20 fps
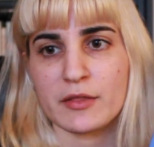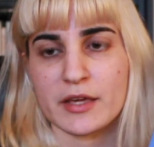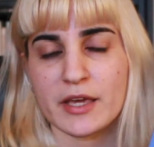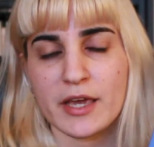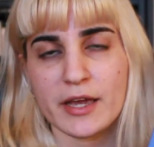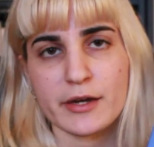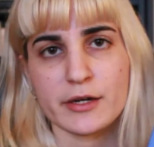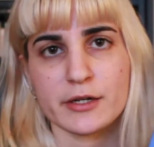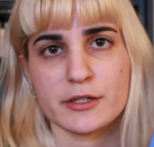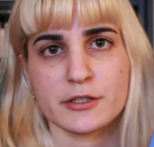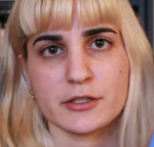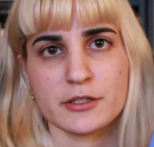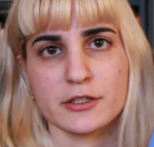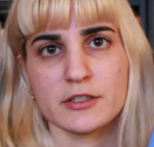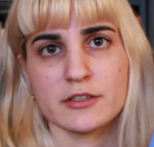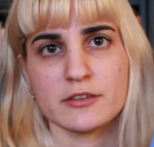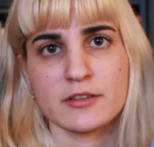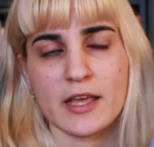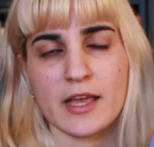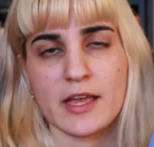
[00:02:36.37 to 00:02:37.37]

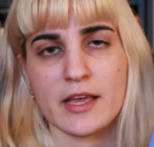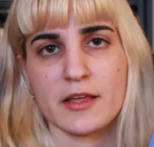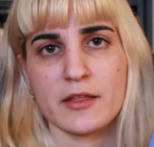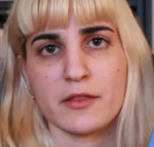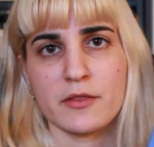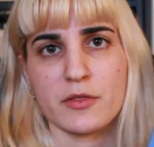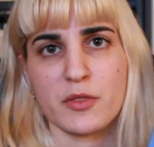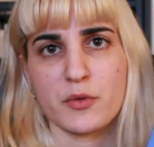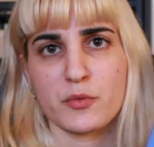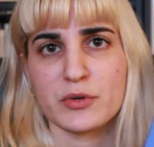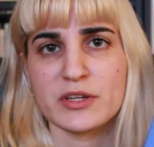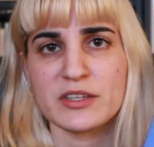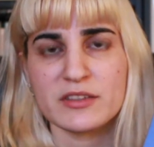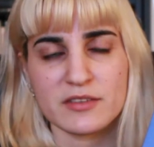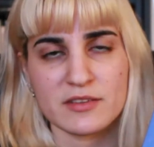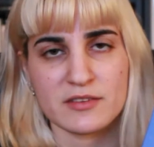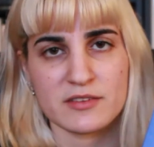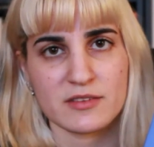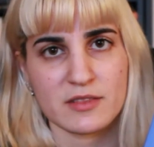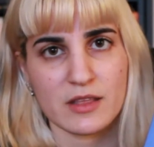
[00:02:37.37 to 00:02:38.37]
characters and the
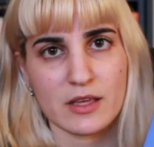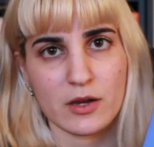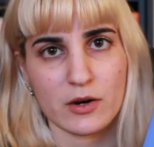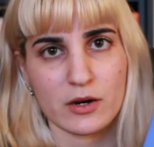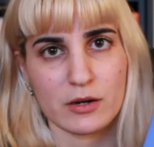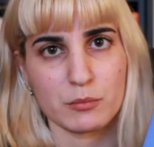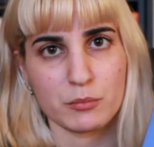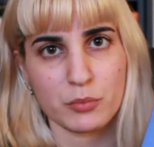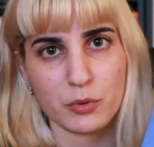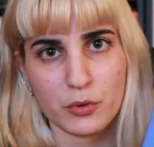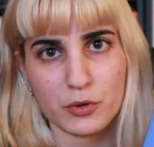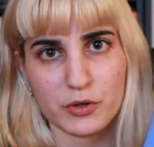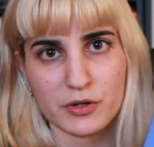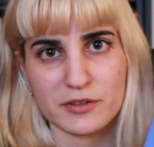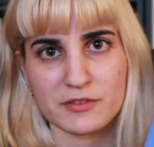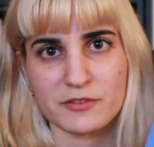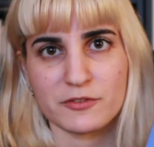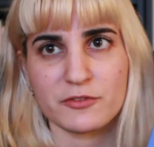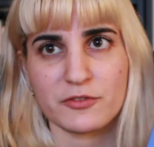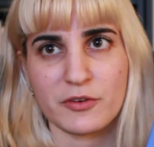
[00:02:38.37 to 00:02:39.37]
reasons they are
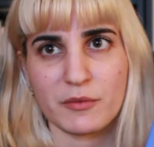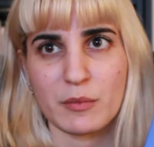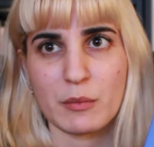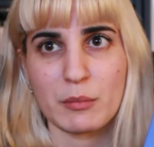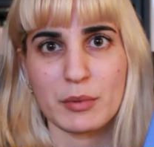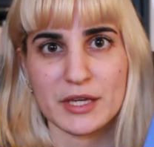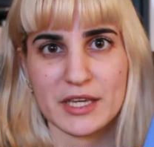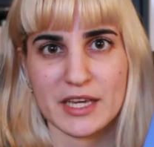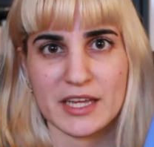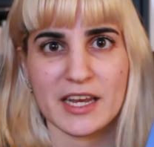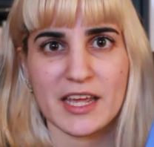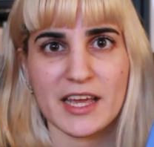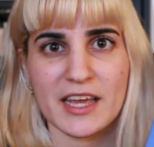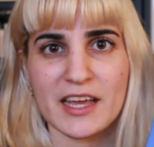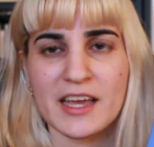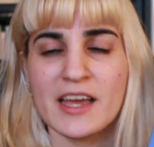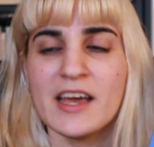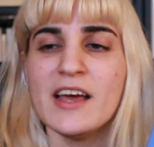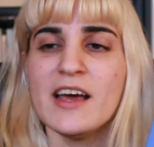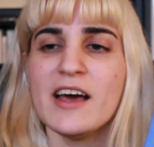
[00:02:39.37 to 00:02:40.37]
important from the
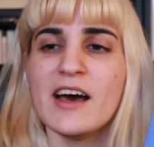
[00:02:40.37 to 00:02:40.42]
beginning,